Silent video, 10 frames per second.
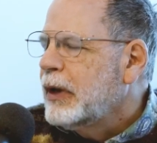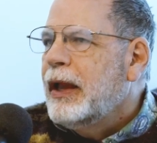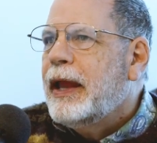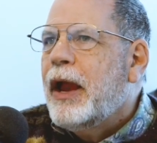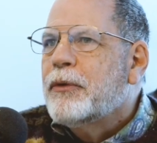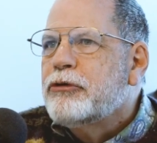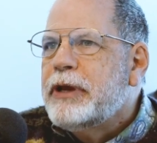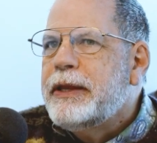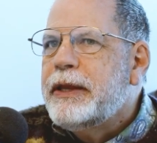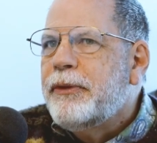And how
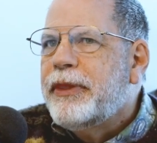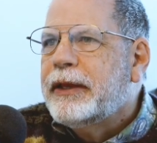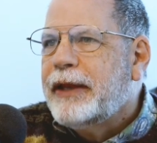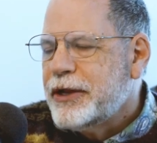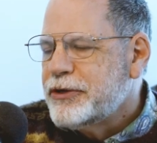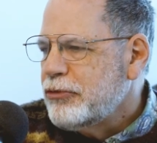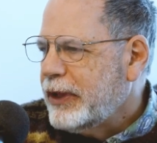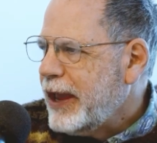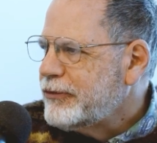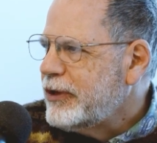green do you think natural
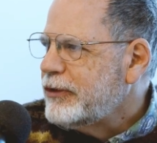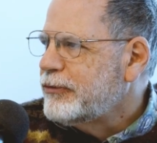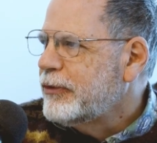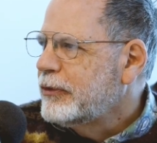gas is?